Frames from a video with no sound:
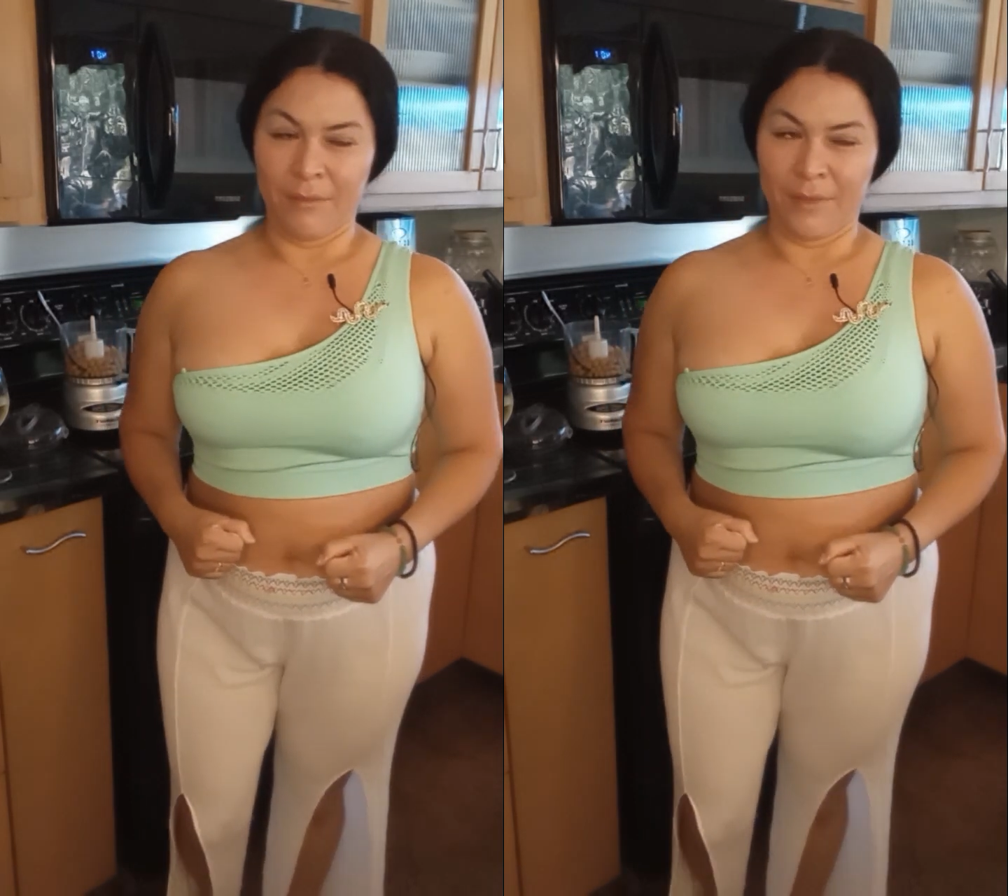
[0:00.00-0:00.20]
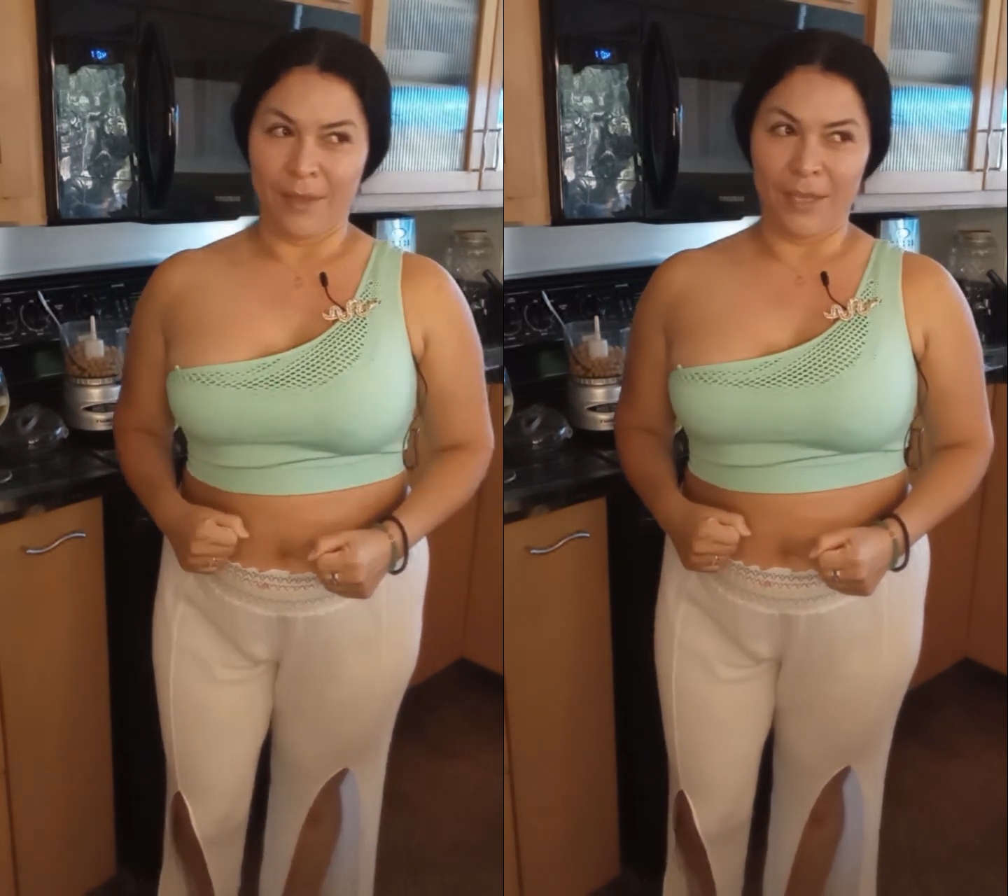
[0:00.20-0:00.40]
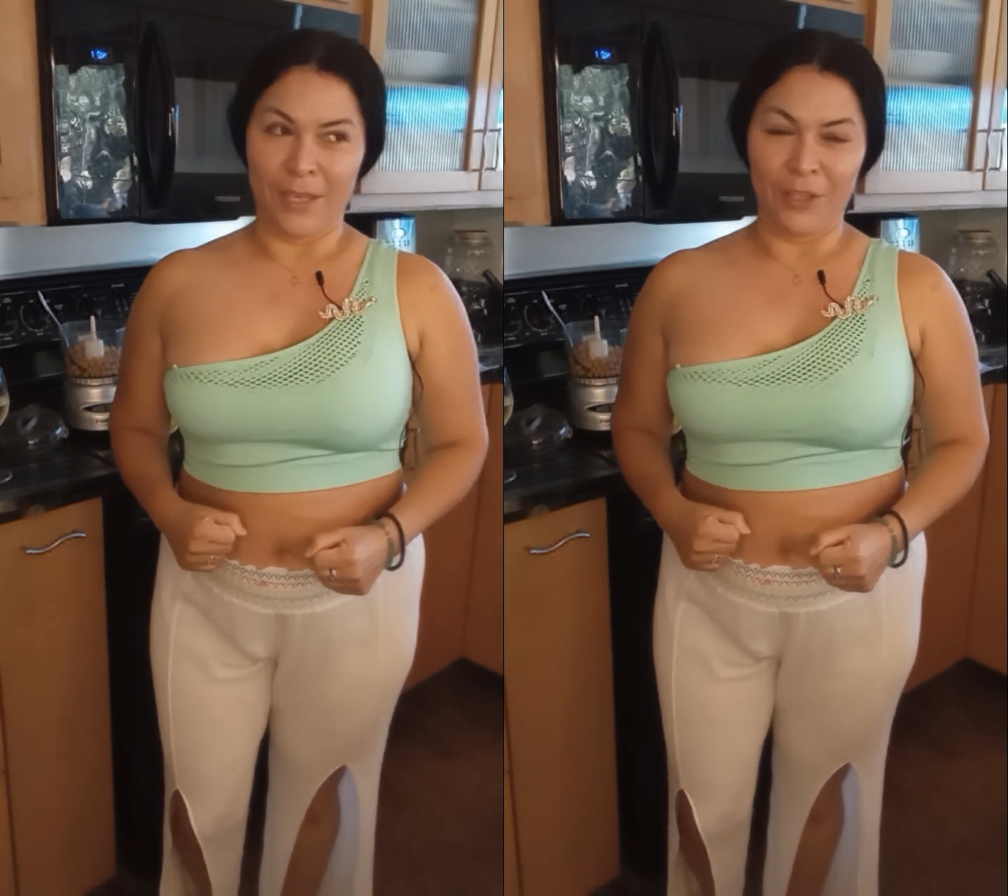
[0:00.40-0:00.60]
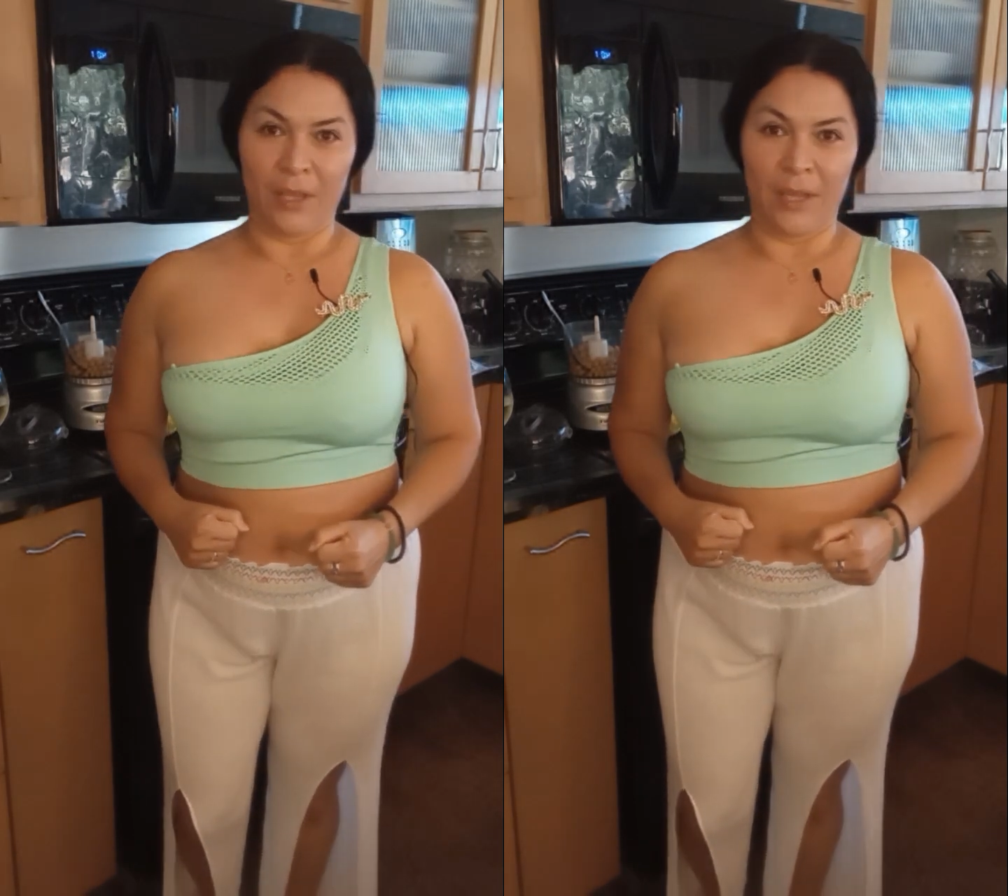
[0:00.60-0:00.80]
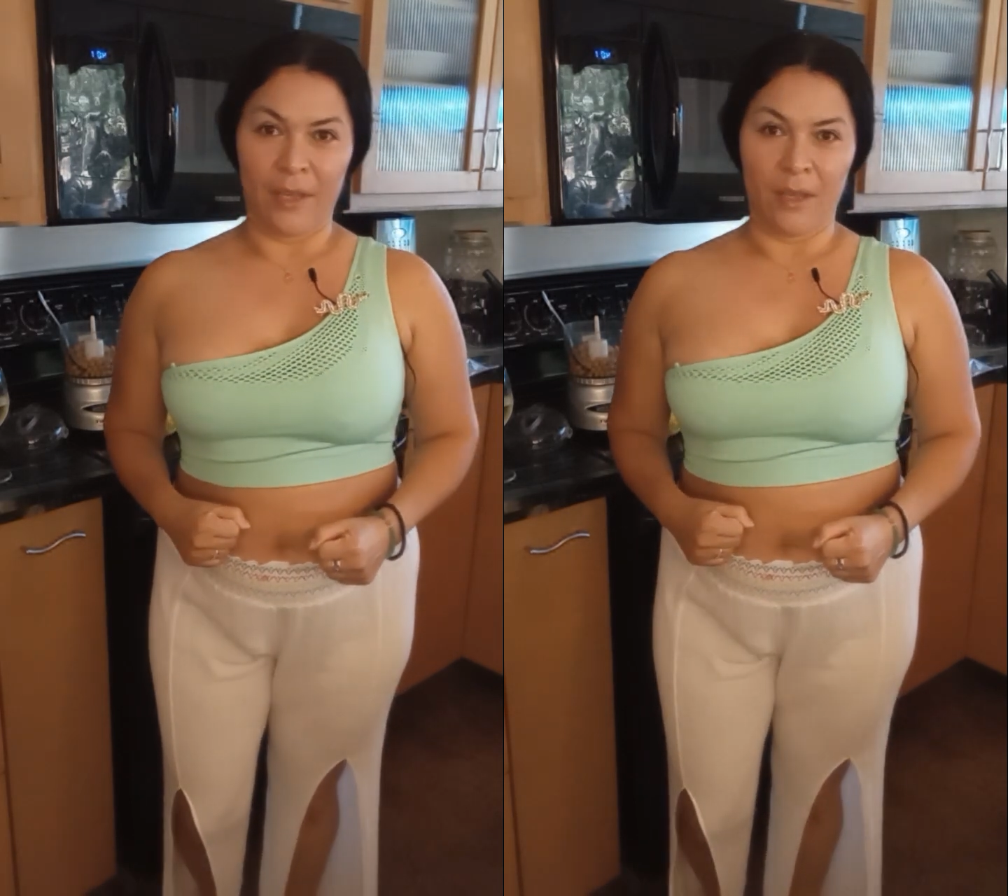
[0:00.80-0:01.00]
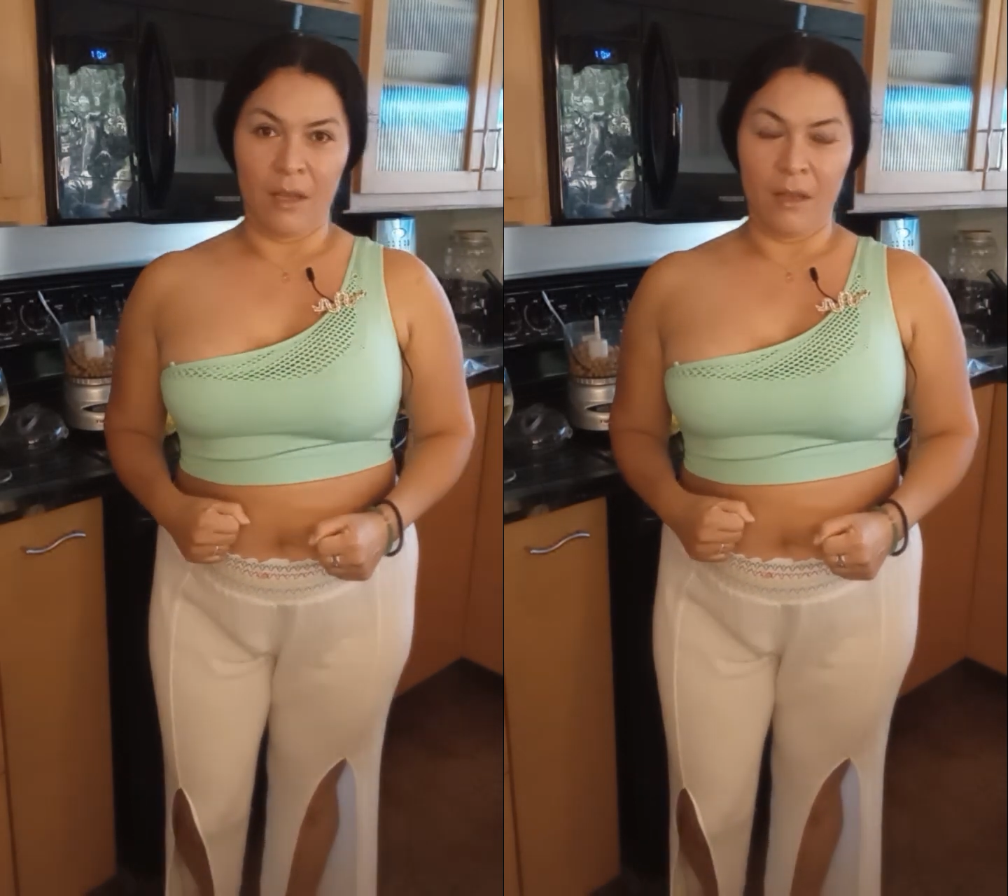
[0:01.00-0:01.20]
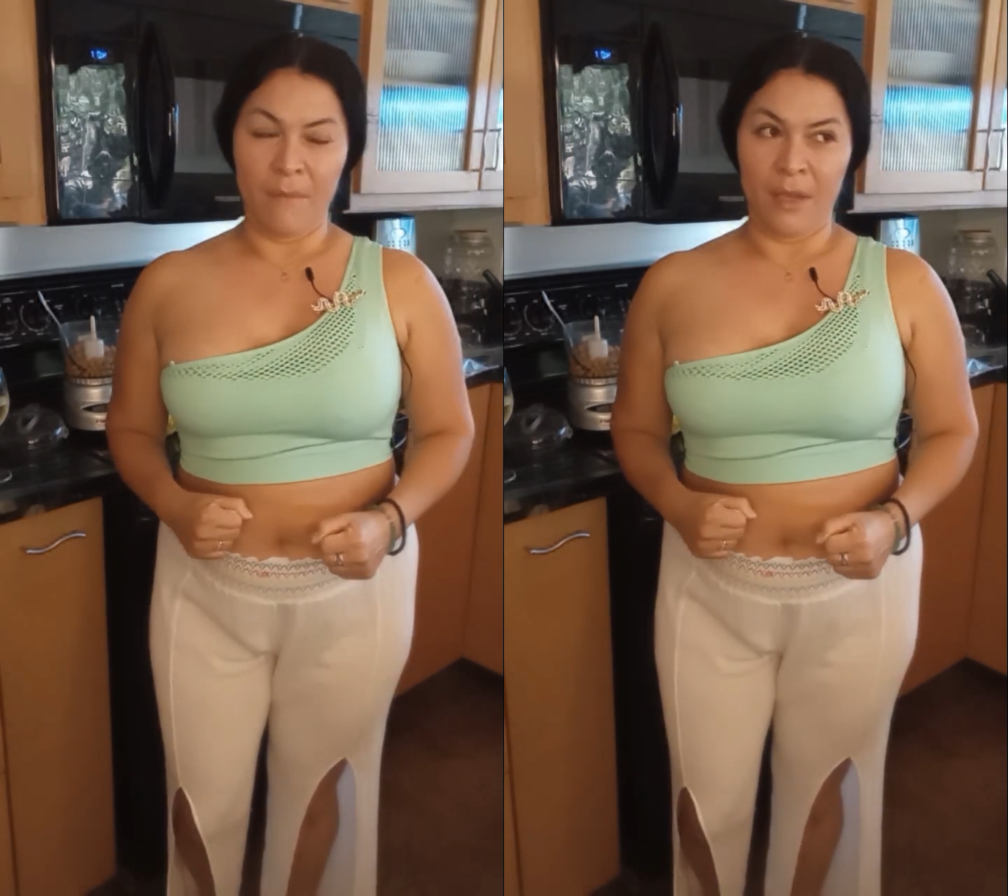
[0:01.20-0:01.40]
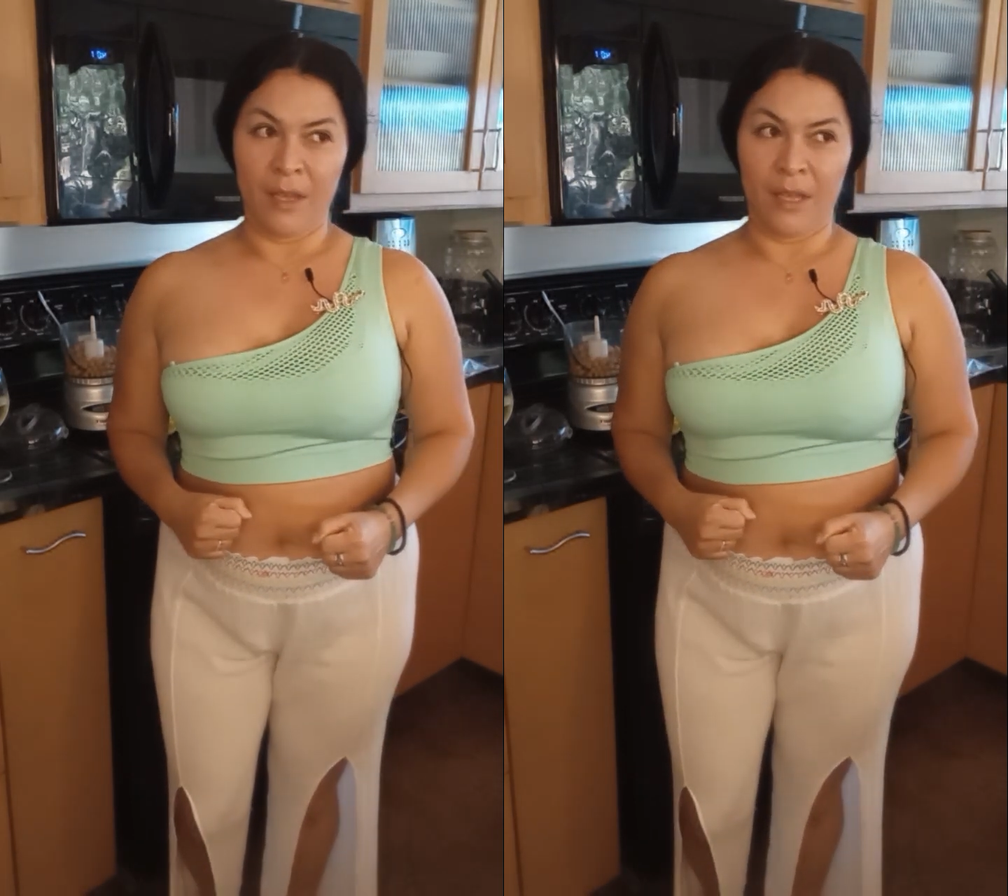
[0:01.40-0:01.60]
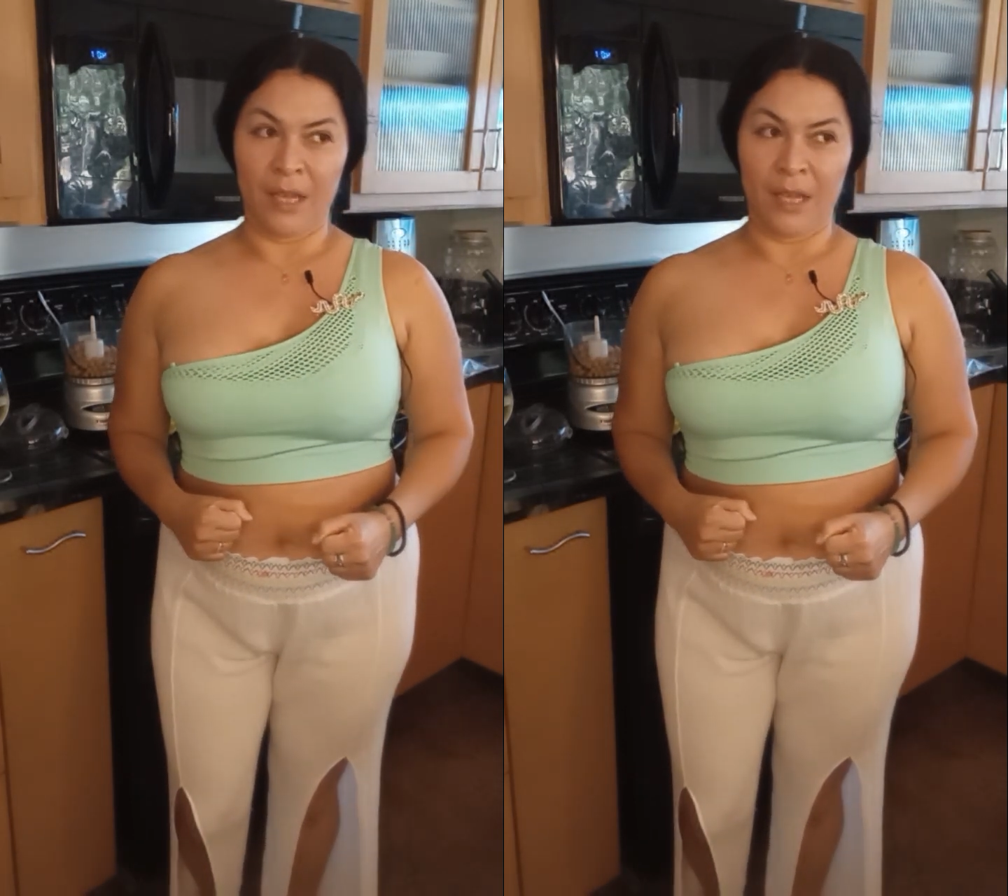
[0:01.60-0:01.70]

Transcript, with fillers: And then you're like, um,